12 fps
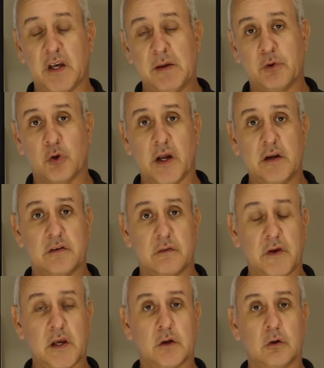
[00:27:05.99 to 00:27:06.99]
people into
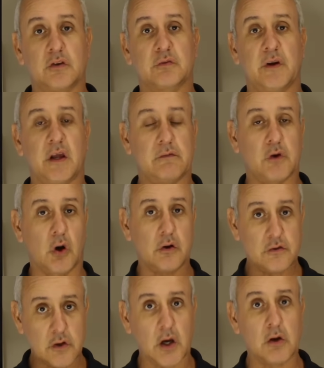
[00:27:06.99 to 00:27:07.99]
vehicles when they've
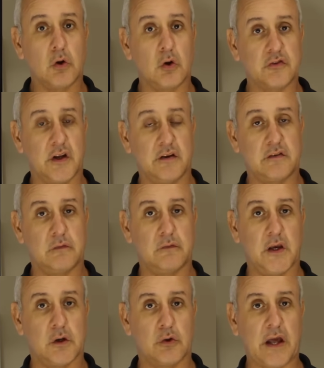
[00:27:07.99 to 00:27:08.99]
got no alternative
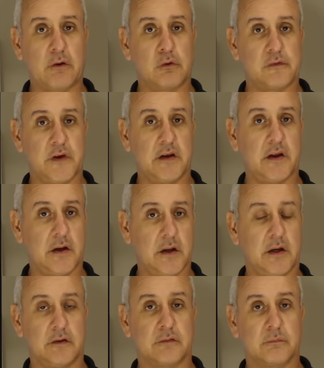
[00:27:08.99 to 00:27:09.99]
vehicle that will fit their
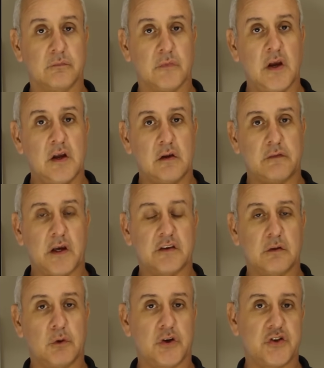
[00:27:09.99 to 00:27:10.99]
needs.
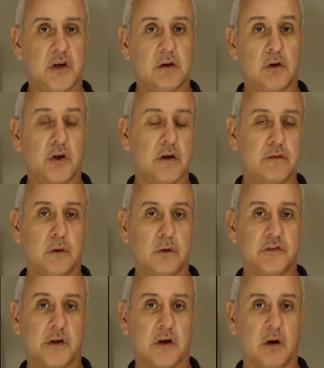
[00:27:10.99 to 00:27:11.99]
Thanks for watching. Looking
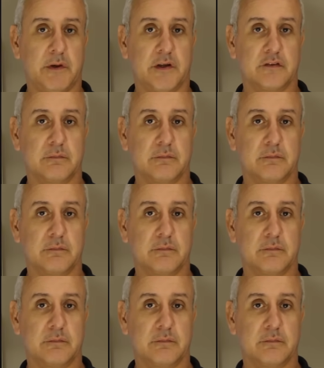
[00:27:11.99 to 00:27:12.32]
forward to the comments.